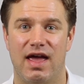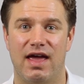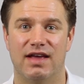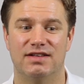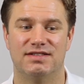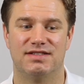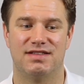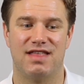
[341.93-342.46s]

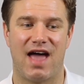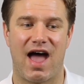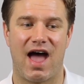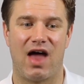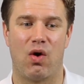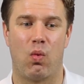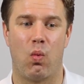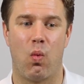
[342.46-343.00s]
is
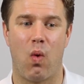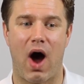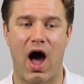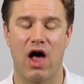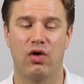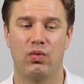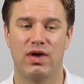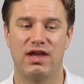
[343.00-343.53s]
that
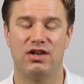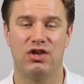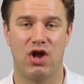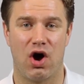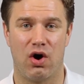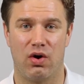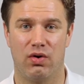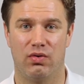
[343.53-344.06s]
while we
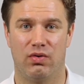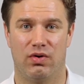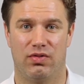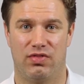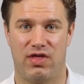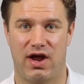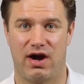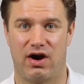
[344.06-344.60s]
know
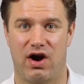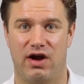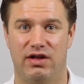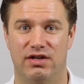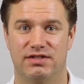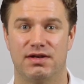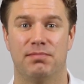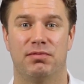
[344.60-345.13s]
there
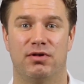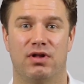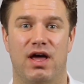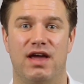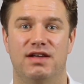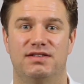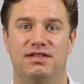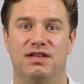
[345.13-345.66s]
is a
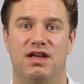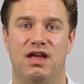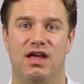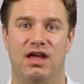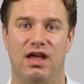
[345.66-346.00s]
place